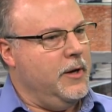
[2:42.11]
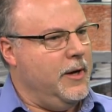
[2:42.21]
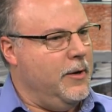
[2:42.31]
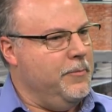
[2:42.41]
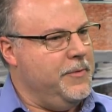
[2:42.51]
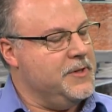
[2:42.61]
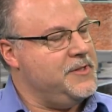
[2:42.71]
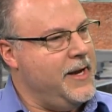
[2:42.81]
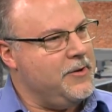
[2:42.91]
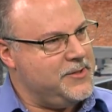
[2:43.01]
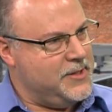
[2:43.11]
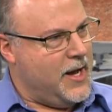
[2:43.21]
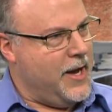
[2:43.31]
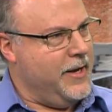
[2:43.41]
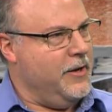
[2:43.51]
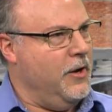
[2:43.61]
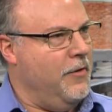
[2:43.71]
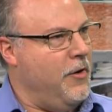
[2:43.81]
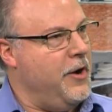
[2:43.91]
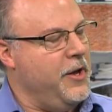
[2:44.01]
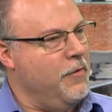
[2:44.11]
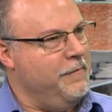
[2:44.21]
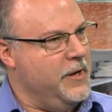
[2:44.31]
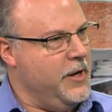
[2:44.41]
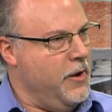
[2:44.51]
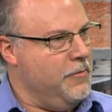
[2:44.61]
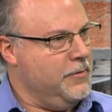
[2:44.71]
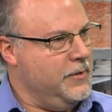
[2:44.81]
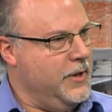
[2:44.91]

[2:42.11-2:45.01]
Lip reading: the sales side of audio and video.